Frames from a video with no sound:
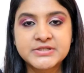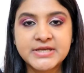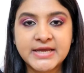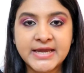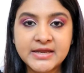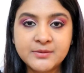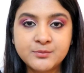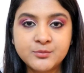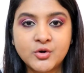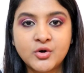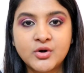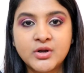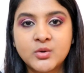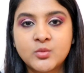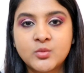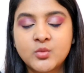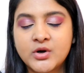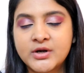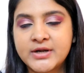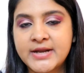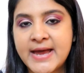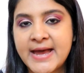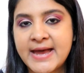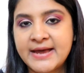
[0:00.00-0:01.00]
second product
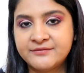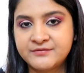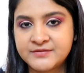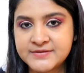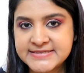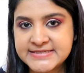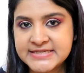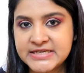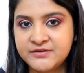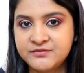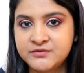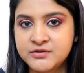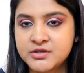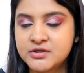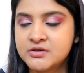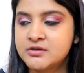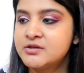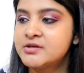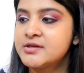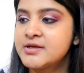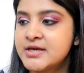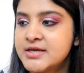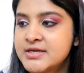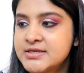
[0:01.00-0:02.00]
what I have received
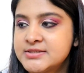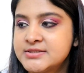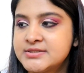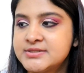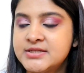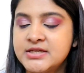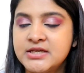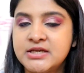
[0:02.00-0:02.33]
here is